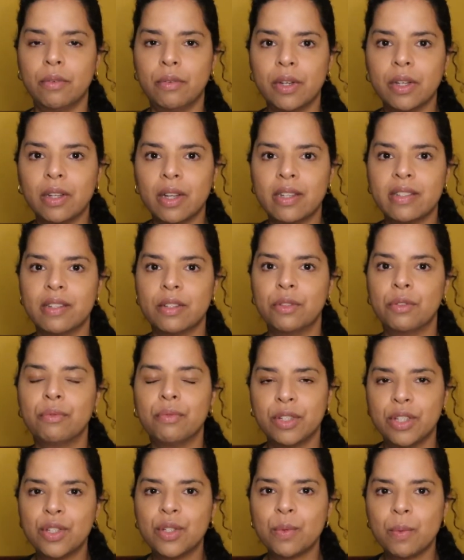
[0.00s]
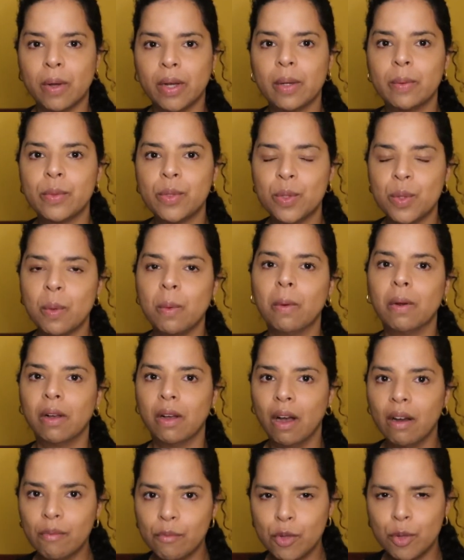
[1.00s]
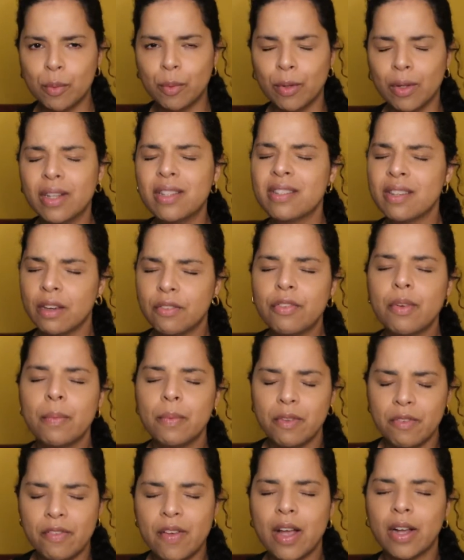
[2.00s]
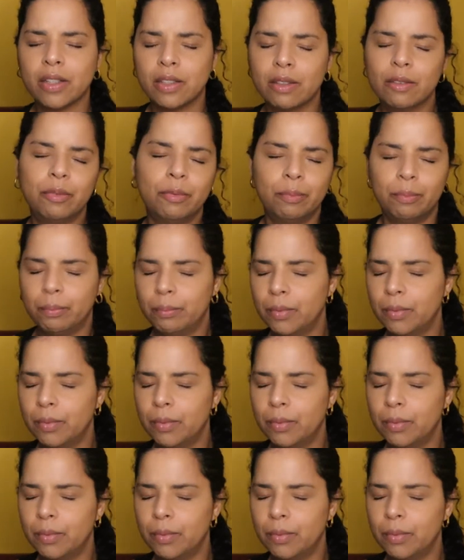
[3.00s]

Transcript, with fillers: realized that the reason why I was so uncomfortable, aside from the fact of